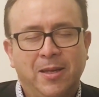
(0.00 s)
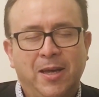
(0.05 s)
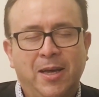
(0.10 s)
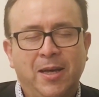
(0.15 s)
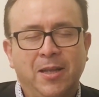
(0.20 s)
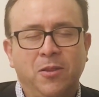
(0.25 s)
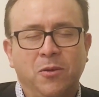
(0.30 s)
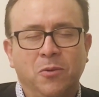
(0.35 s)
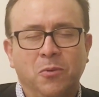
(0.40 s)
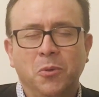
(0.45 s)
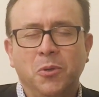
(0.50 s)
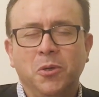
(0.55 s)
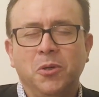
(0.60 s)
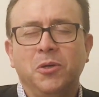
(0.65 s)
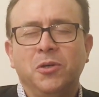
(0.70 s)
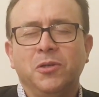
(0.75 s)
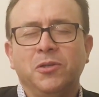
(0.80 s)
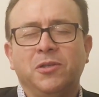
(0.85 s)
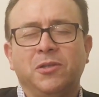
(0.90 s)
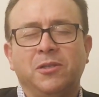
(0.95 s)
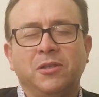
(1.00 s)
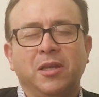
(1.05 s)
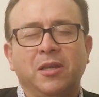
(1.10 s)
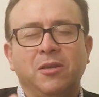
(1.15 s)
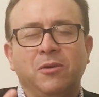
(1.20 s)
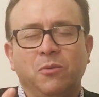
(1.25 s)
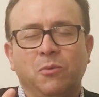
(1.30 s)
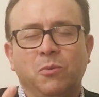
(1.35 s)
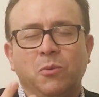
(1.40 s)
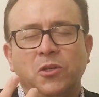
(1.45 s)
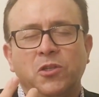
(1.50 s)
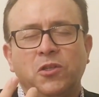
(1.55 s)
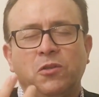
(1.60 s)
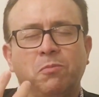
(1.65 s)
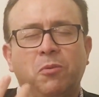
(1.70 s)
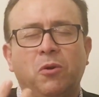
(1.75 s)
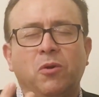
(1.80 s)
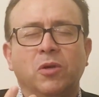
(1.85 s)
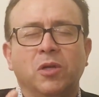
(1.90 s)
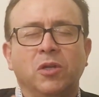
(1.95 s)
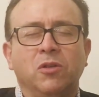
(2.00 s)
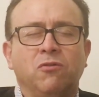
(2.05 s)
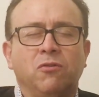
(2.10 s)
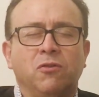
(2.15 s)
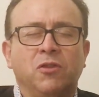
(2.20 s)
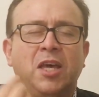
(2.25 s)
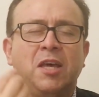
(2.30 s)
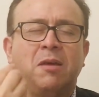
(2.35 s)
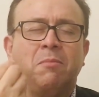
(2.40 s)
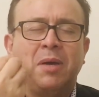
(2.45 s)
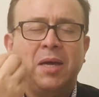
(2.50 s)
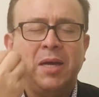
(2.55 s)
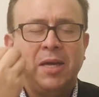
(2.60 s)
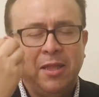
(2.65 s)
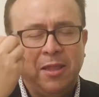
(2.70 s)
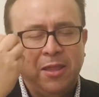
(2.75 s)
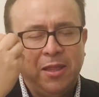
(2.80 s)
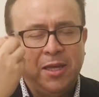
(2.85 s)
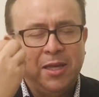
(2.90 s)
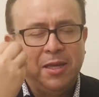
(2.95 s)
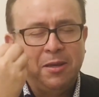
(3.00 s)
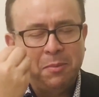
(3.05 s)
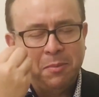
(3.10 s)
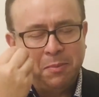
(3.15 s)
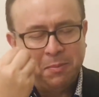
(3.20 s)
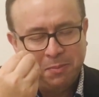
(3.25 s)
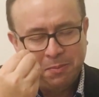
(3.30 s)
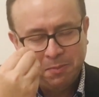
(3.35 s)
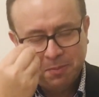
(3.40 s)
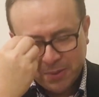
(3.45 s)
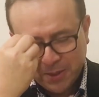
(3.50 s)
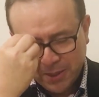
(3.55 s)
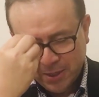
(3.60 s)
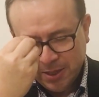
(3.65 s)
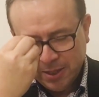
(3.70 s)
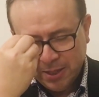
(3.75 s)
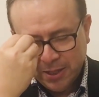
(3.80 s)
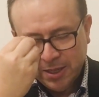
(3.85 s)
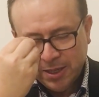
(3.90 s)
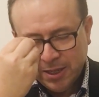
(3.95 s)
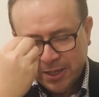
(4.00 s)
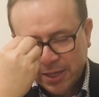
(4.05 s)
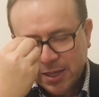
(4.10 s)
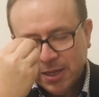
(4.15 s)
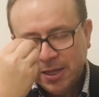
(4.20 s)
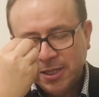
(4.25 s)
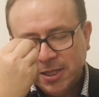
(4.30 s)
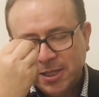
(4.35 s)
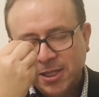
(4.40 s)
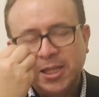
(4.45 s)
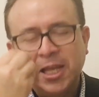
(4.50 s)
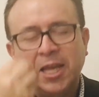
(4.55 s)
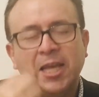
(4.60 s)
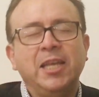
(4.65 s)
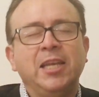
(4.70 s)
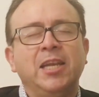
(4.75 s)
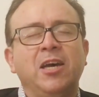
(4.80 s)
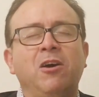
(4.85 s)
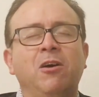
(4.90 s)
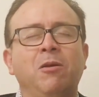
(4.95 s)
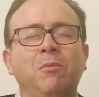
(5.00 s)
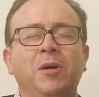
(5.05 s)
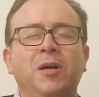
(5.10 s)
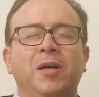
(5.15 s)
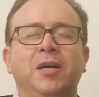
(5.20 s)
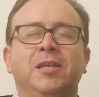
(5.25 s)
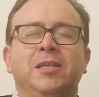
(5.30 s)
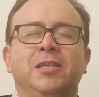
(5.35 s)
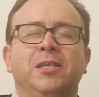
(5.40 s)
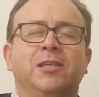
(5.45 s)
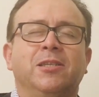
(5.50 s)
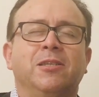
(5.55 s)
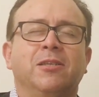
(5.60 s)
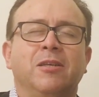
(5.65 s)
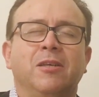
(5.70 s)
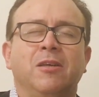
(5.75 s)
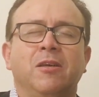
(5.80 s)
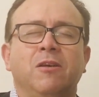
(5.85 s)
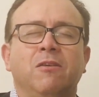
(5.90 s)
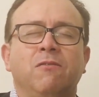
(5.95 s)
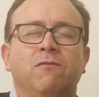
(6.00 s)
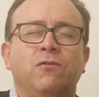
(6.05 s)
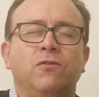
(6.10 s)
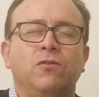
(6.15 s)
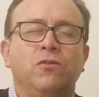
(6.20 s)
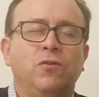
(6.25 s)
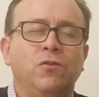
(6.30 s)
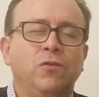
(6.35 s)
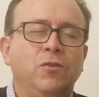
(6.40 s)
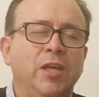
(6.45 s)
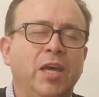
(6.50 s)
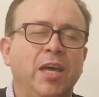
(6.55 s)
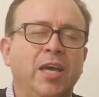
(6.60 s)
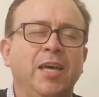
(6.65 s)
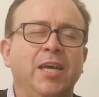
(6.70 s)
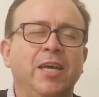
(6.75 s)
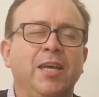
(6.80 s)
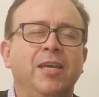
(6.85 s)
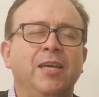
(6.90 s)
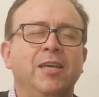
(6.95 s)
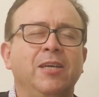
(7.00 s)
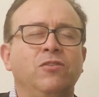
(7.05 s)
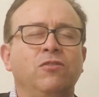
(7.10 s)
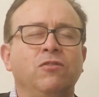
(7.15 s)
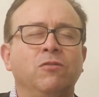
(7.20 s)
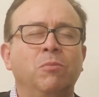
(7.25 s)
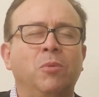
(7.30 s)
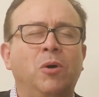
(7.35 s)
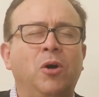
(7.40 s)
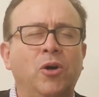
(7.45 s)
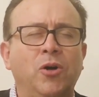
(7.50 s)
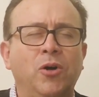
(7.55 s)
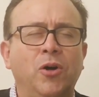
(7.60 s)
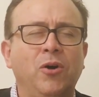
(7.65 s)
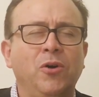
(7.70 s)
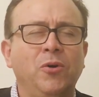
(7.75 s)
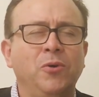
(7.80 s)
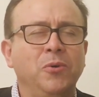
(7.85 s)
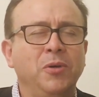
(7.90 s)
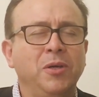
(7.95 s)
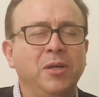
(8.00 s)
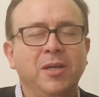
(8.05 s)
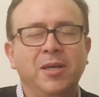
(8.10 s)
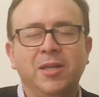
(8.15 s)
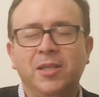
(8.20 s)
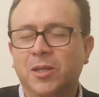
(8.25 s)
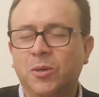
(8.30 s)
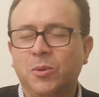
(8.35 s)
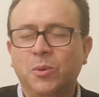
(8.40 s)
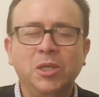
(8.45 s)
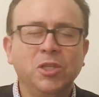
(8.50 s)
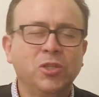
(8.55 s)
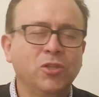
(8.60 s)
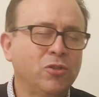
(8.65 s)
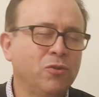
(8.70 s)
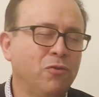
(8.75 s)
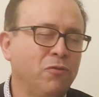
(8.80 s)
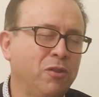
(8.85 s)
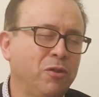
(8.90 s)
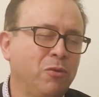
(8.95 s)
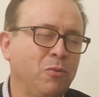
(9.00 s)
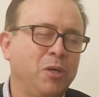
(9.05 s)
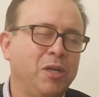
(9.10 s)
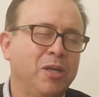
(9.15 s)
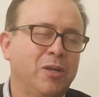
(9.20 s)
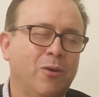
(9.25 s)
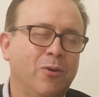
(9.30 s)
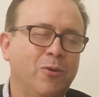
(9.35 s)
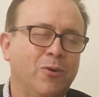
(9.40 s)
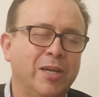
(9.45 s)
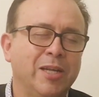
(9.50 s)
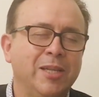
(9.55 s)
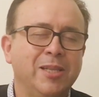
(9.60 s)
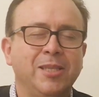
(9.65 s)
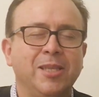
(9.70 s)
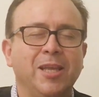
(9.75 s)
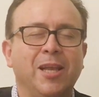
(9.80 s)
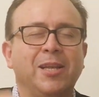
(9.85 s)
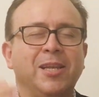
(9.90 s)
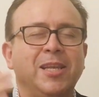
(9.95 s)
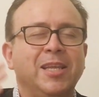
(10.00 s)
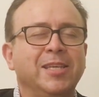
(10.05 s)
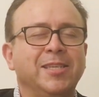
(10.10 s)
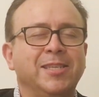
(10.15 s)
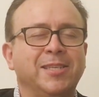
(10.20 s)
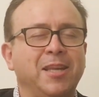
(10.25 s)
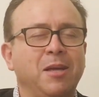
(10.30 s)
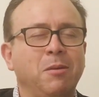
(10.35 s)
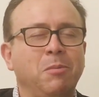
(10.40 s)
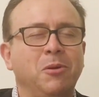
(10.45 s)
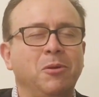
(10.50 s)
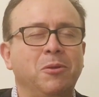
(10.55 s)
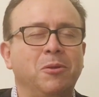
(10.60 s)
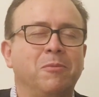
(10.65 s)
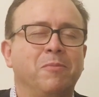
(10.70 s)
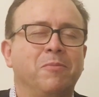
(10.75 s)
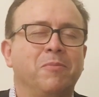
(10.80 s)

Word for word: And the words that were spoken today, may they stay in our minds for today and tomorrow the rest of the week, Lord, until next Sabbath.